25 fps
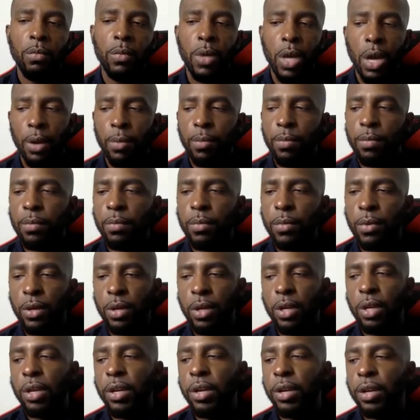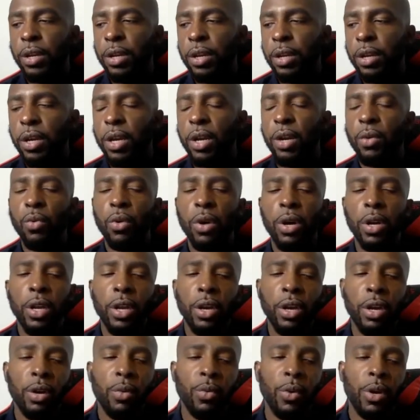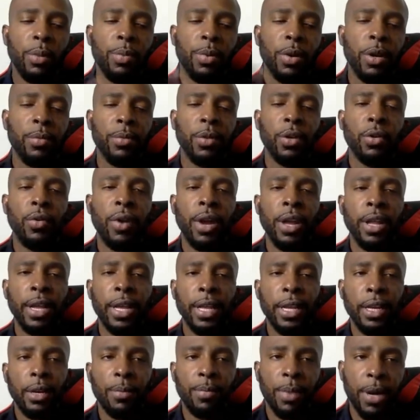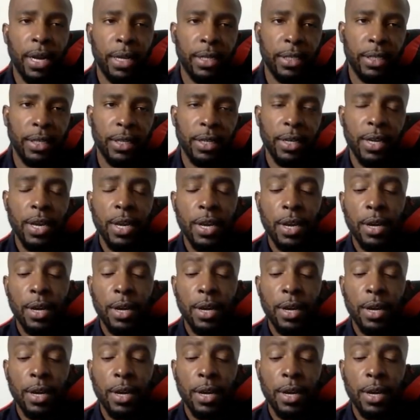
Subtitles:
Yep. You're gonna want to put up the rent and the deposit.